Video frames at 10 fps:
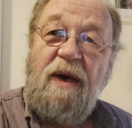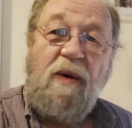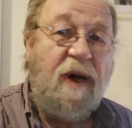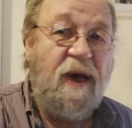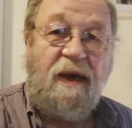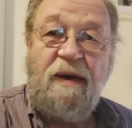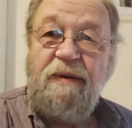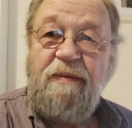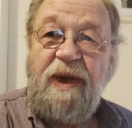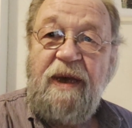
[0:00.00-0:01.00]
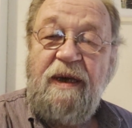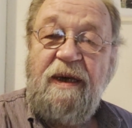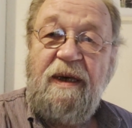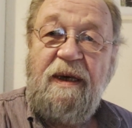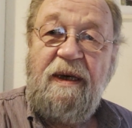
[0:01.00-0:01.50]
why I don't
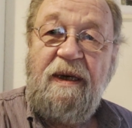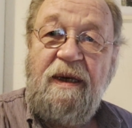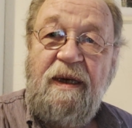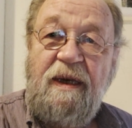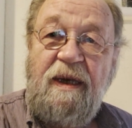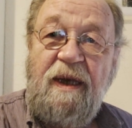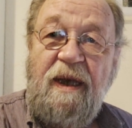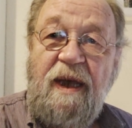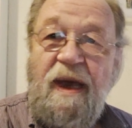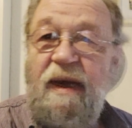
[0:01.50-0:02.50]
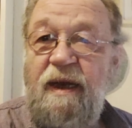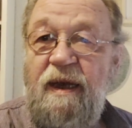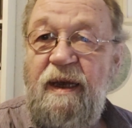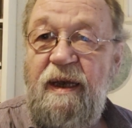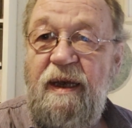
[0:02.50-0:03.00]
make
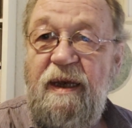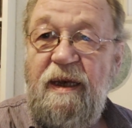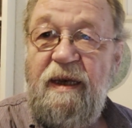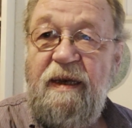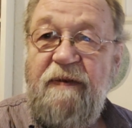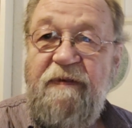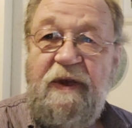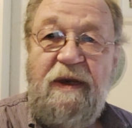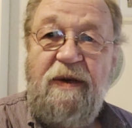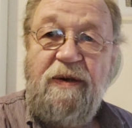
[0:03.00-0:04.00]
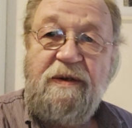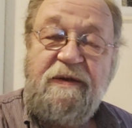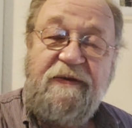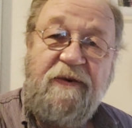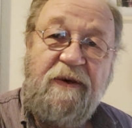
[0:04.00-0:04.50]
any videos
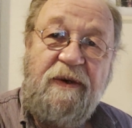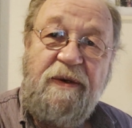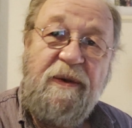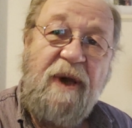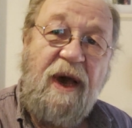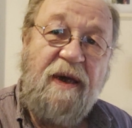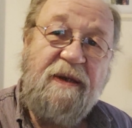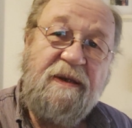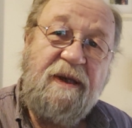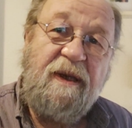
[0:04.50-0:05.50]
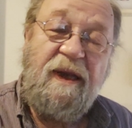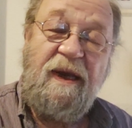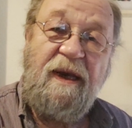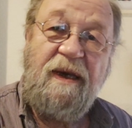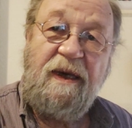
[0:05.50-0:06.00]
for you guys in
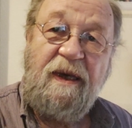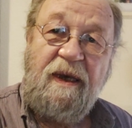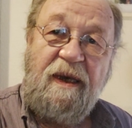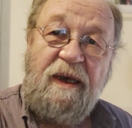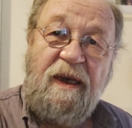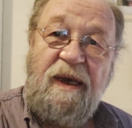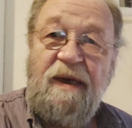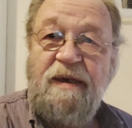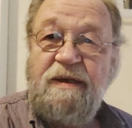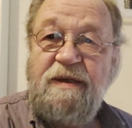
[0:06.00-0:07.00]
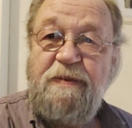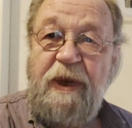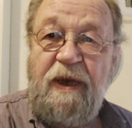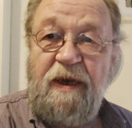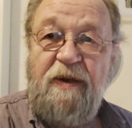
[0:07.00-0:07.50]
the English
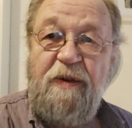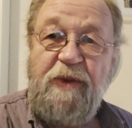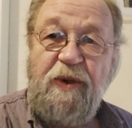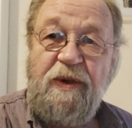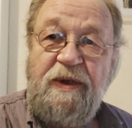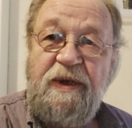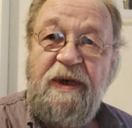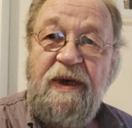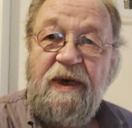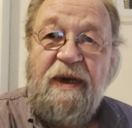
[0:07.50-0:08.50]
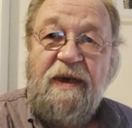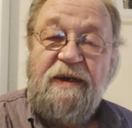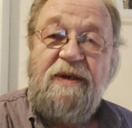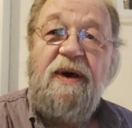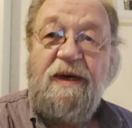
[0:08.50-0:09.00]
speaking community.
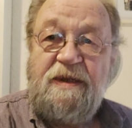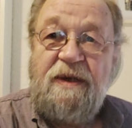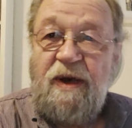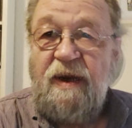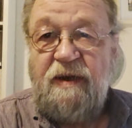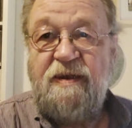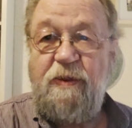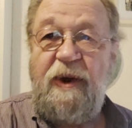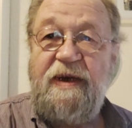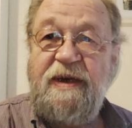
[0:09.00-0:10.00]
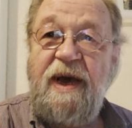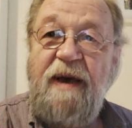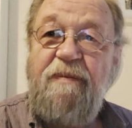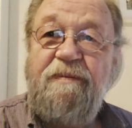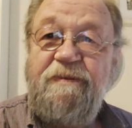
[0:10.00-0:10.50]
So I thought it's quite
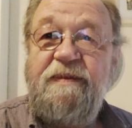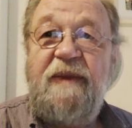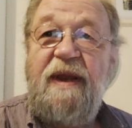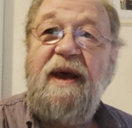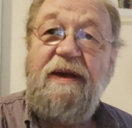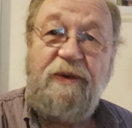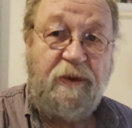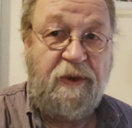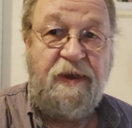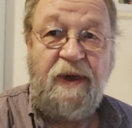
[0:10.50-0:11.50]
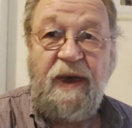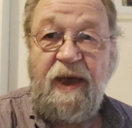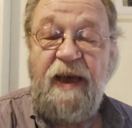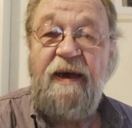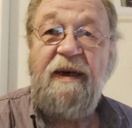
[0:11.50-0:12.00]
time that I do it
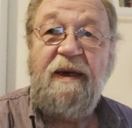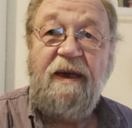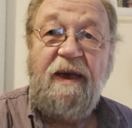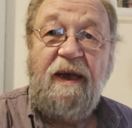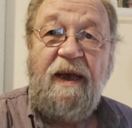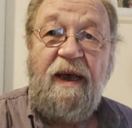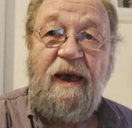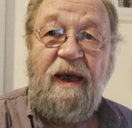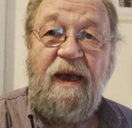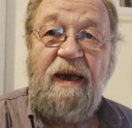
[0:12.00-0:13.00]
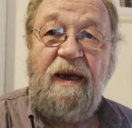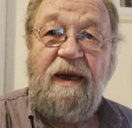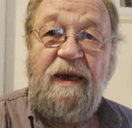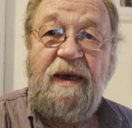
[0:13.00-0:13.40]
again. And